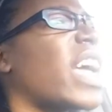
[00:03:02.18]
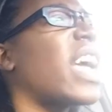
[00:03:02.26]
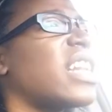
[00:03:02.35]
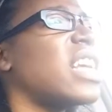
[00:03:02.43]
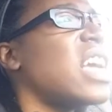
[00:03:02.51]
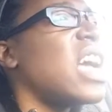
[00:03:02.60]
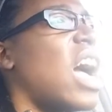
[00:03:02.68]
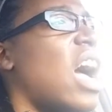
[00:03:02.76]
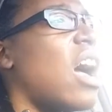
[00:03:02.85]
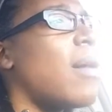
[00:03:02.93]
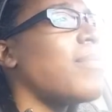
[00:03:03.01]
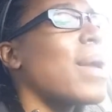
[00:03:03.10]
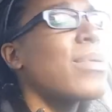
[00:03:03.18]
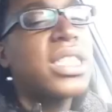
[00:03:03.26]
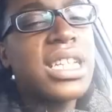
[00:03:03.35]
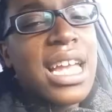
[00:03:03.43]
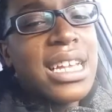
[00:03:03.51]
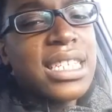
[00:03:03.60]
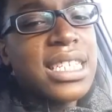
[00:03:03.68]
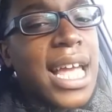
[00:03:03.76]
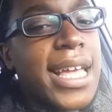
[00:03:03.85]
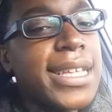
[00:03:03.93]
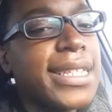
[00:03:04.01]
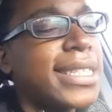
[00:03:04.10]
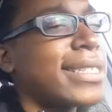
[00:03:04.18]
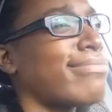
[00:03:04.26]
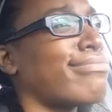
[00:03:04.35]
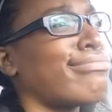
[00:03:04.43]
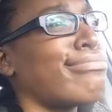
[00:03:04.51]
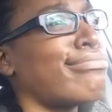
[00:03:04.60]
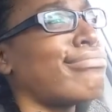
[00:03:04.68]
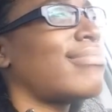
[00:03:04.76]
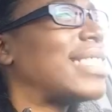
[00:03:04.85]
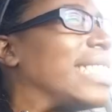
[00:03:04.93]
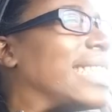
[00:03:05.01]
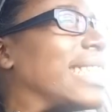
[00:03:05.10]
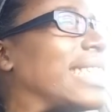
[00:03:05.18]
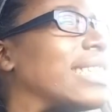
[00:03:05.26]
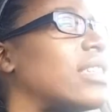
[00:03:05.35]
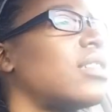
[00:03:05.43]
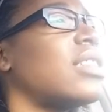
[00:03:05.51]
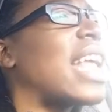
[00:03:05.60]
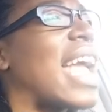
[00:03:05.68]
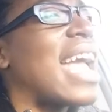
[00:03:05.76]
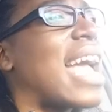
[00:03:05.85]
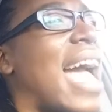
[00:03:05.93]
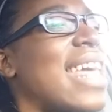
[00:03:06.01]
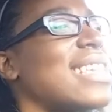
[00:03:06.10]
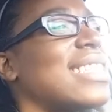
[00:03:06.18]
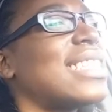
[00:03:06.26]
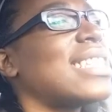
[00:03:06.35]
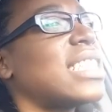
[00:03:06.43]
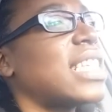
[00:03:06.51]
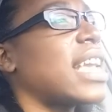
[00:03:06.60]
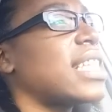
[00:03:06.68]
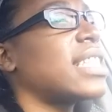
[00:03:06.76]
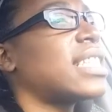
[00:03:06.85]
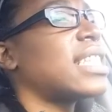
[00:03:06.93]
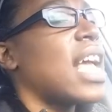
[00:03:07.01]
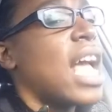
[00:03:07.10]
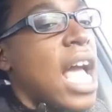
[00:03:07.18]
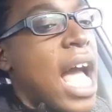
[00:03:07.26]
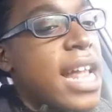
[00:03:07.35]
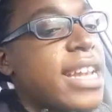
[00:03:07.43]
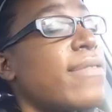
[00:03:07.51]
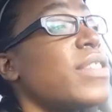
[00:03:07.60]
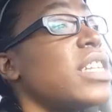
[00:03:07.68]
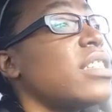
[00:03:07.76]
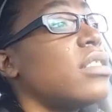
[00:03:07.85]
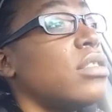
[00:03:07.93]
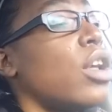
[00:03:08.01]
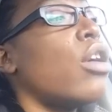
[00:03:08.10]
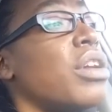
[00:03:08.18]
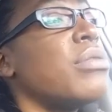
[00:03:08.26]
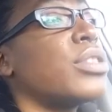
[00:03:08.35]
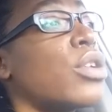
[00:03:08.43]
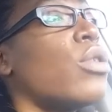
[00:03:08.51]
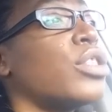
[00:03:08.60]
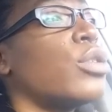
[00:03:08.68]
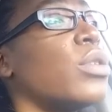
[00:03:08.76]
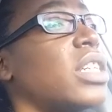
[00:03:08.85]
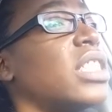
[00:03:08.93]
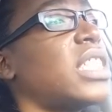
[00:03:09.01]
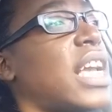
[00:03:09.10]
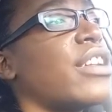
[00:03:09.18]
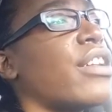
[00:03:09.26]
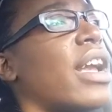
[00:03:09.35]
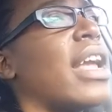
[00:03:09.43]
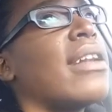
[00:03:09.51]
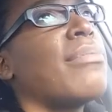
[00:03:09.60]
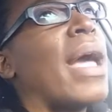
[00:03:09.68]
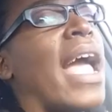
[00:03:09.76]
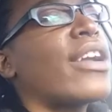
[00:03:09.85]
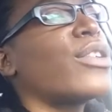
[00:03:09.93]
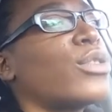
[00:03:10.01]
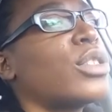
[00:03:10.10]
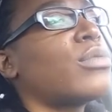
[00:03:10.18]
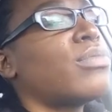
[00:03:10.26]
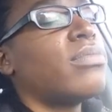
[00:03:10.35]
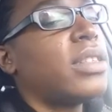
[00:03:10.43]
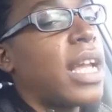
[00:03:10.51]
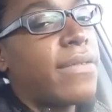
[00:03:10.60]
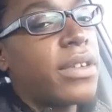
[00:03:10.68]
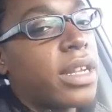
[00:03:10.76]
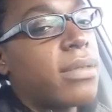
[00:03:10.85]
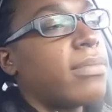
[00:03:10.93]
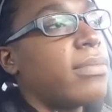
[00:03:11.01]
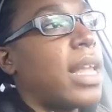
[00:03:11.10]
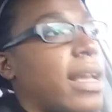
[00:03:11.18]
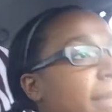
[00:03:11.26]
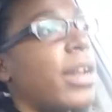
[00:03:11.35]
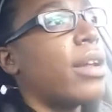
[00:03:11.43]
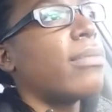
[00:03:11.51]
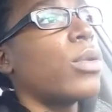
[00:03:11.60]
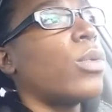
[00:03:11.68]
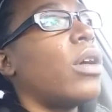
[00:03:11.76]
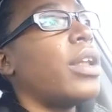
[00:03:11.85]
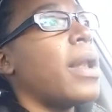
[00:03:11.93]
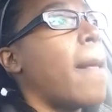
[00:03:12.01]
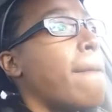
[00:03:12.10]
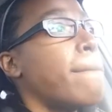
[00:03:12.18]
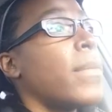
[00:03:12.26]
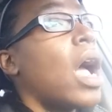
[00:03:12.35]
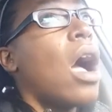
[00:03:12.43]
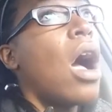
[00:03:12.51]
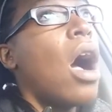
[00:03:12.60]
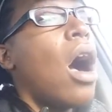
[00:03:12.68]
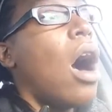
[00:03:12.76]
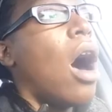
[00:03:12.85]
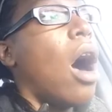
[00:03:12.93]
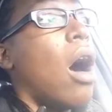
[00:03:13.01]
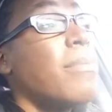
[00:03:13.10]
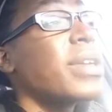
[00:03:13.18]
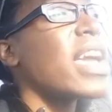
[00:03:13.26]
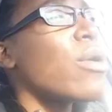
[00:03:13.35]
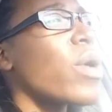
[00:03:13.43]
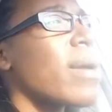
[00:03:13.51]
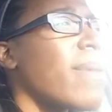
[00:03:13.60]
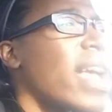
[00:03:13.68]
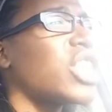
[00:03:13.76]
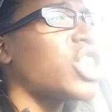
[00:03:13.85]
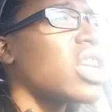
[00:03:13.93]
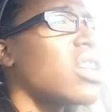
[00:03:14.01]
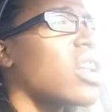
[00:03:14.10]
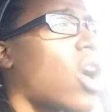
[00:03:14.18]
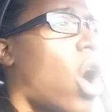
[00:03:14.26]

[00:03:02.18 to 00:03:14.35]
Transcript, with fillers: that. Um, they were saying the Saints. Mm, eh, nah, I didn't see the Saints. I definitely know he was going to a contender, and Packers is definitely like my number one. Um, can we mention the